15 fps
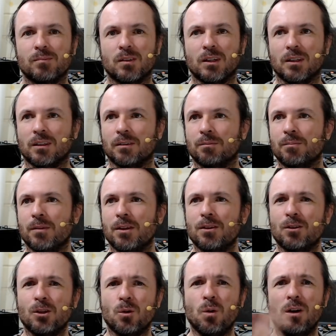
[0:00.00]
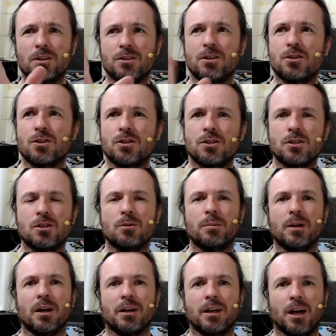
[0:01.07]
the quality should still
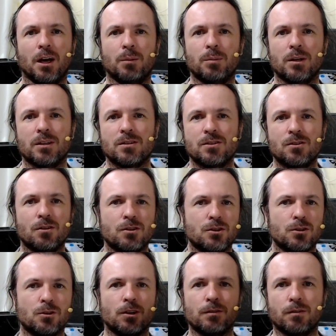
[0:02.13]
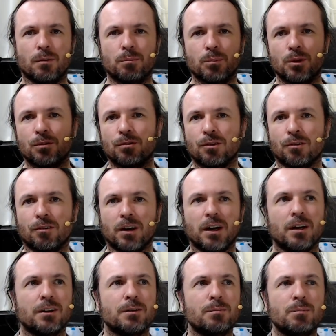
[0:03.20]
be okay, but it's not too good if I'm moving
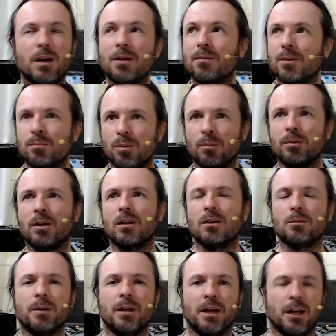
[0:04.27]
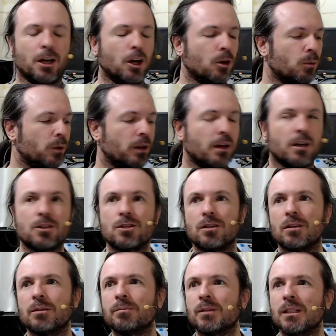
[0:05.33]
around. Maybe probably a little echoey
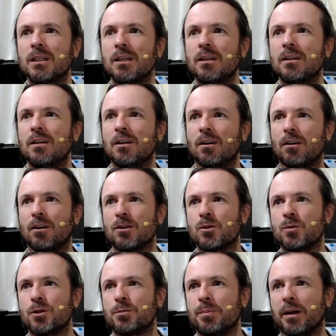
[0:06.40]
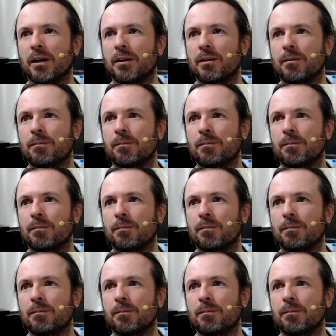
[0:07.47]
actually. Alright, switch back.